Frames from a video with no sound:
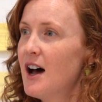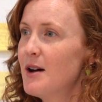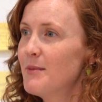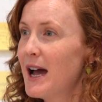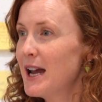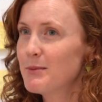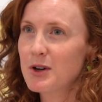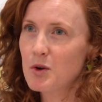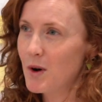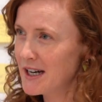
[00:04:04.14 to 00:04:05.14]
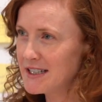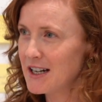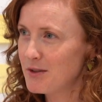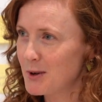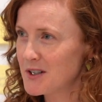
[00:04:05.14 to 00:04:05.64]
I am a
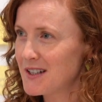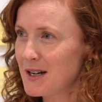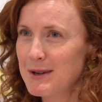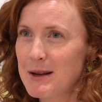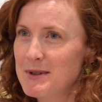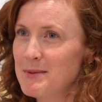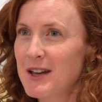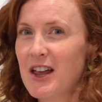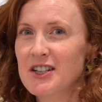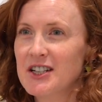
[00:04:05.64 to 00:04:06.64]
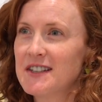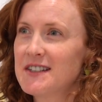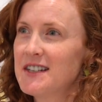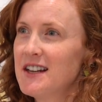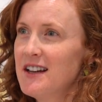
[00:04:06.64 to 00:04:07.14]
quantitative person. I'm an
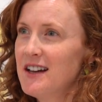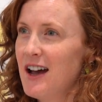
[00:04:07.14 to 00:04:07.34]
epidemiologist.